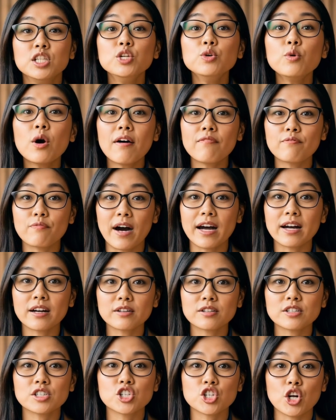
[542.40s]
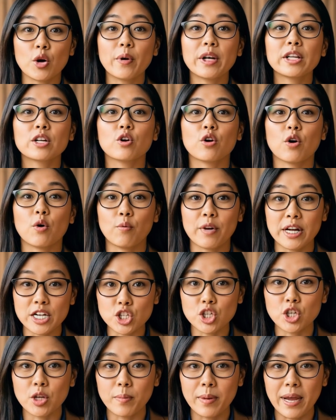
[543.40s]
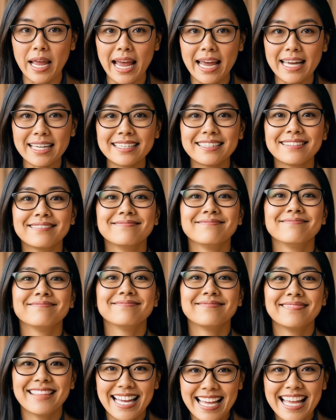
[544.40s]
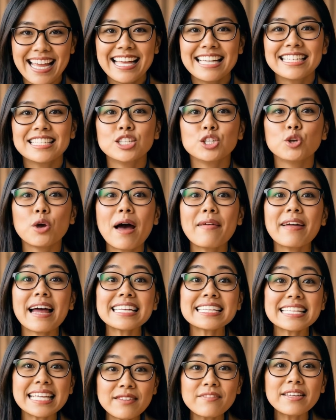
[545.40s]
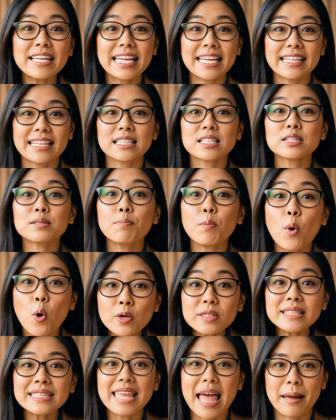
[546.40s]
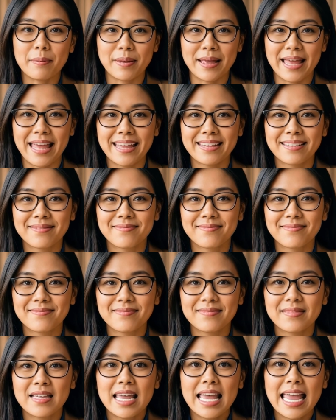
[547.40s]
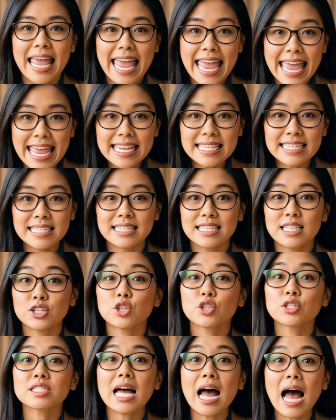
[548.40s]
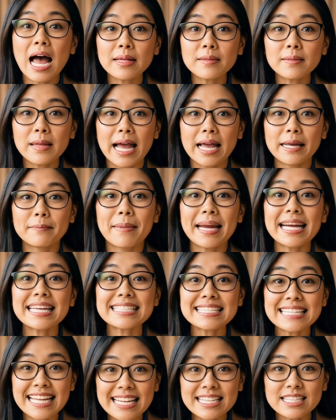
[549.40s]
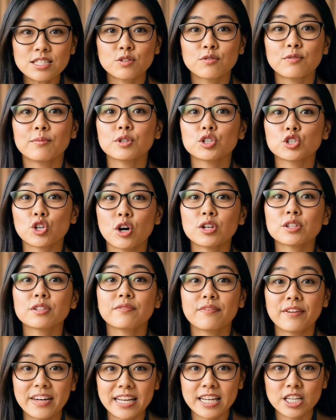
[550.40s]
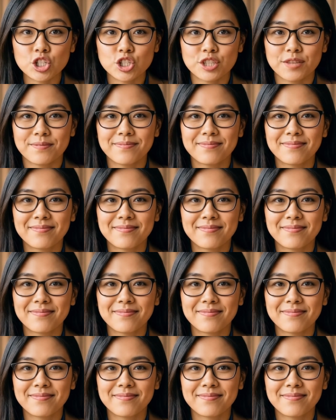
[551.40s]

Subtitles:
do you have records showing your original plan? Do you have activity that supports that plan? And does your timeline make sense from start to finish?